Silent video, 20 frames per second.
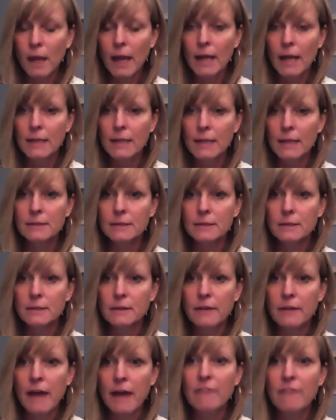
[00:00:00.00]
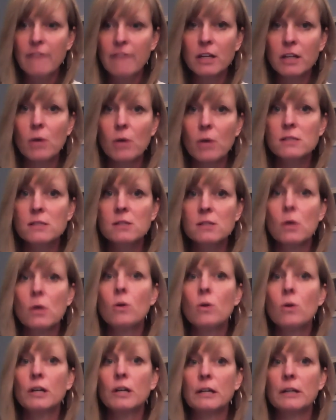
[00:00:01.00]
And that video is
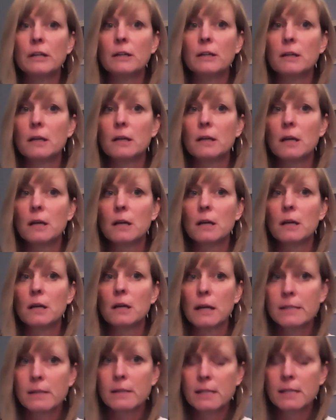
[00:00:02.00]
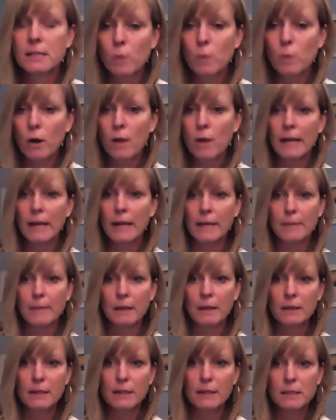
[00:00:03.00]
so good. It's where I'm getting
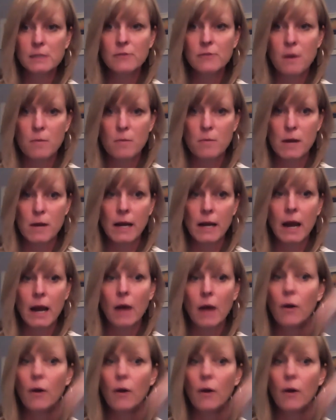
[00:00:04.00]
my leads from right now.